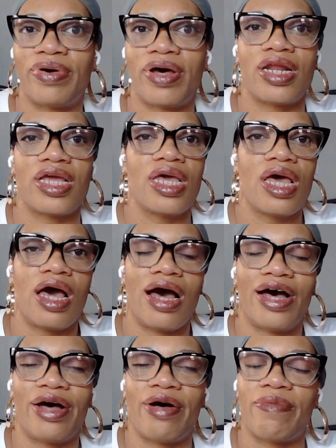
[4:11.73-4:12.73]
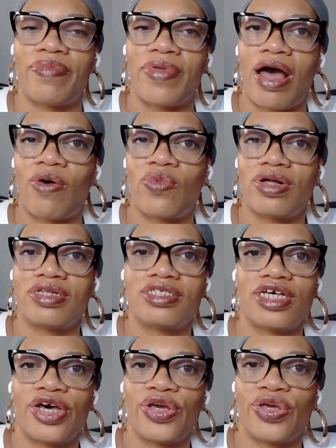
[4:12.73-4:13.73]
But um, I will
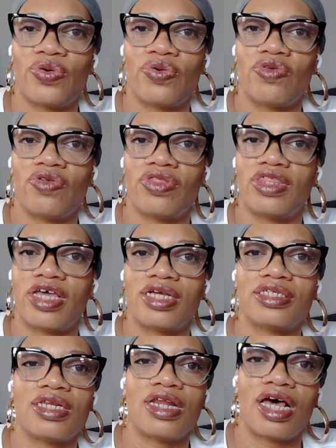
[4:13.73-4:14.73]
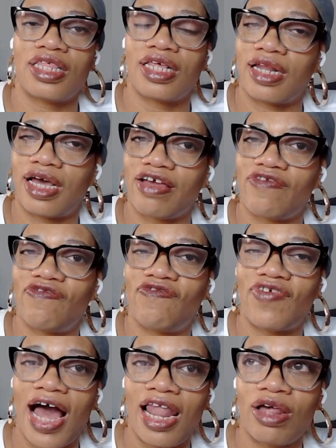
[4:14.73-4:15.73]
tell you, there's nothing like
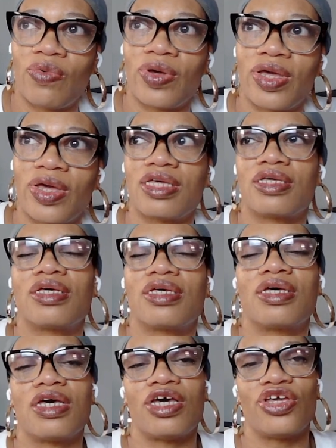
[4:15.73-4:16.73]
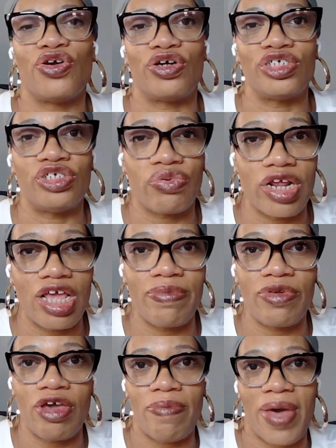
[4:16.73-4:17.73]
following your
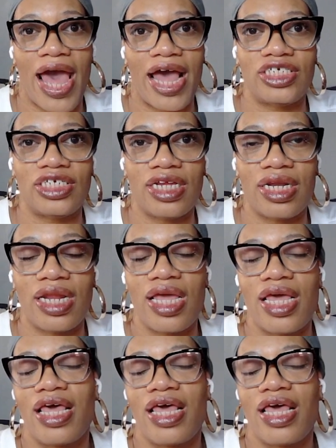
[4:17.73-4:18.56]
dream, your passion.